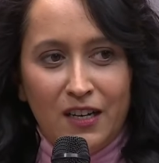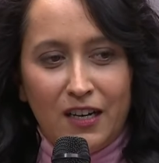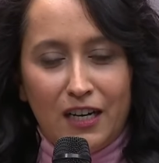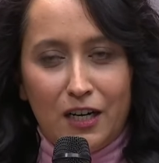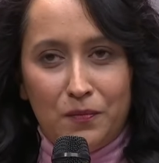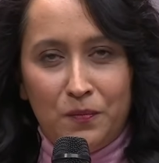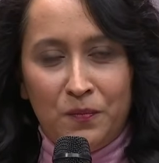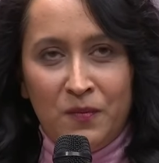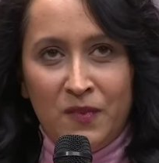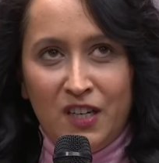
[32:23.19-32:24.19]

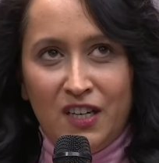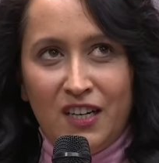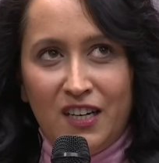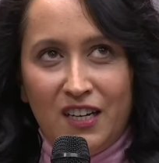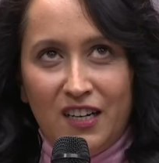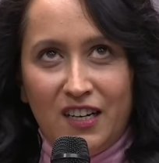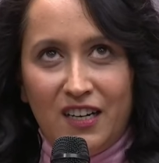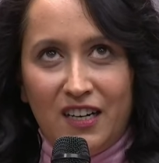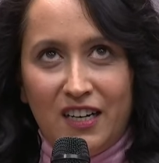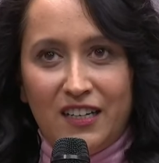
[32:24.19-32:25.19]
And
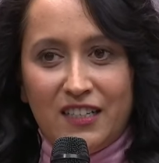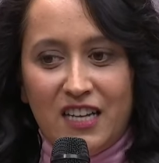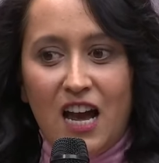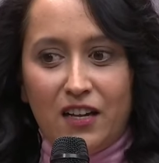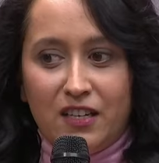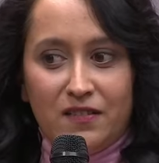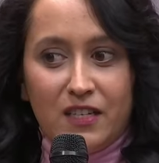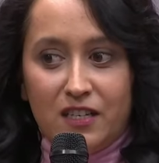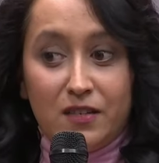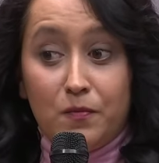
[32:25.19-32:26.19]

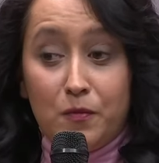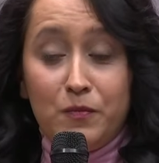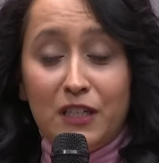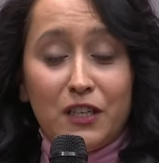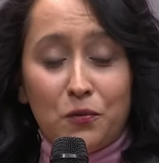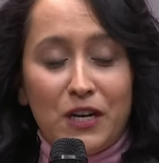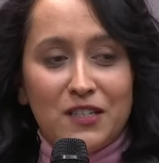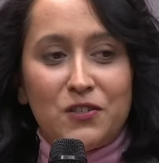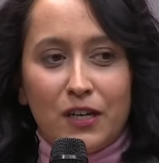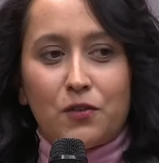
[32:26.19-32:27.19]
there are a million
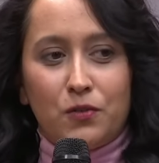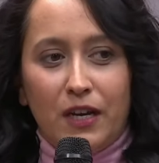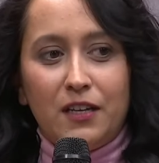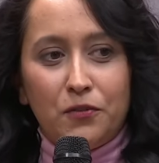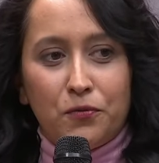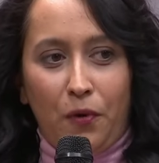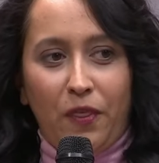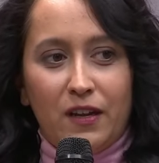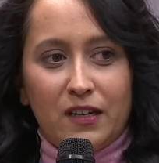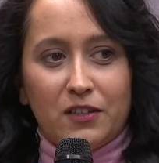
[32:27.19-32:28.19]
ways to get creative with
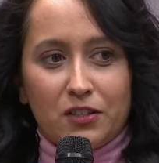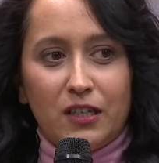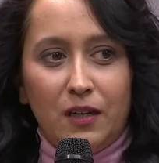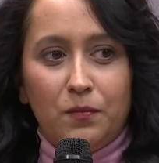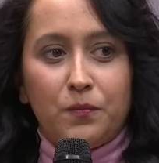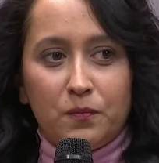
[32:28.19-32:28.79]
that, actually.